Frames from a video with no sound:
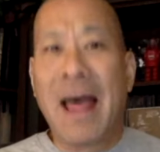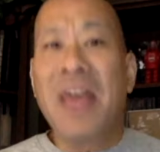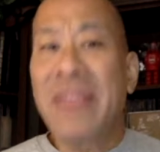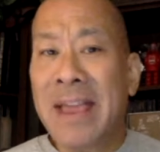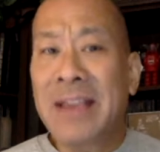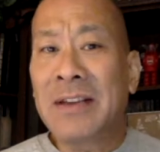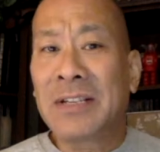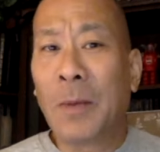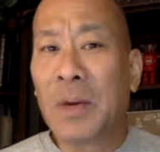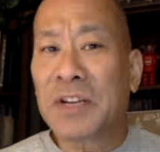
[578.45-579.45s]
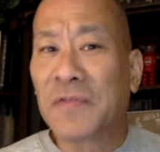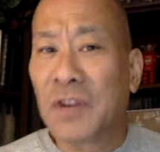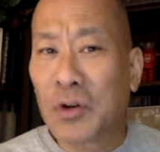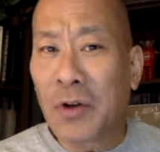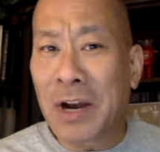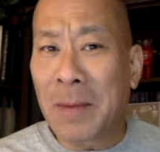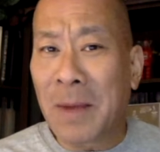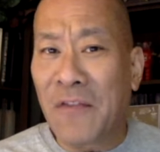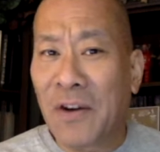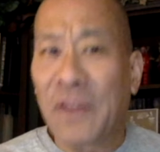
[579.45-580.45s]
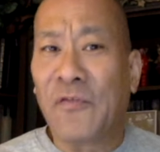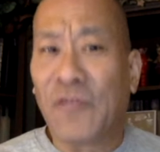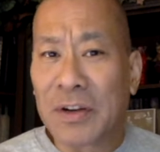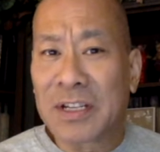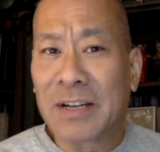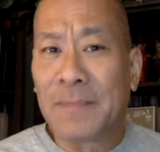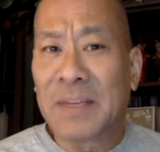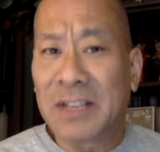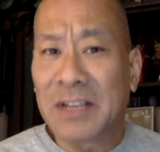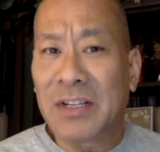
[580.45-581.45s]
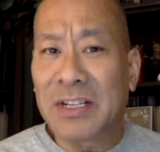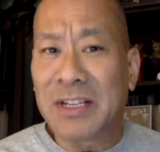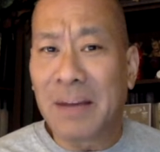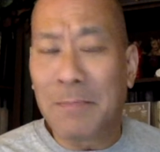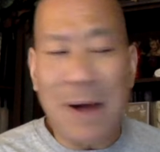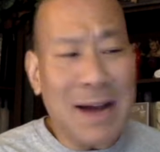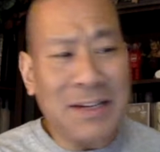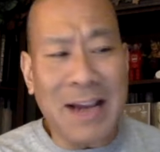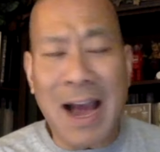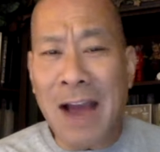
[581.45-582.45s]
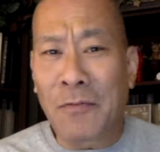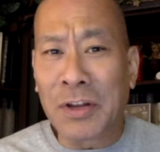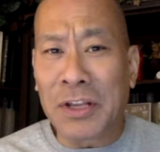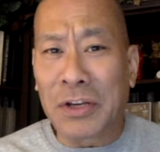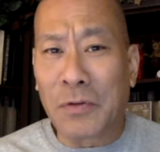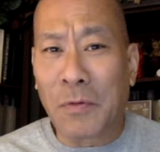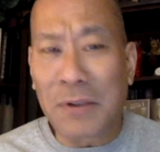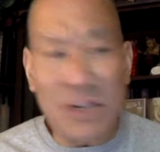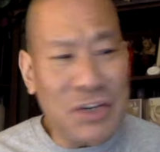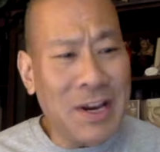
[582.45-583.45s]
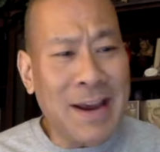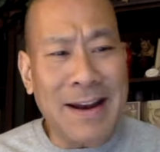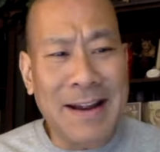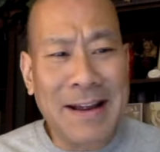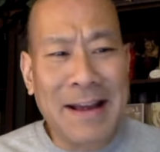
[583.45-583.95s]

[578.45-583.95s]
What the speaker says: thank you so much for joining my very first CGC unboxing. I really do appreciate it.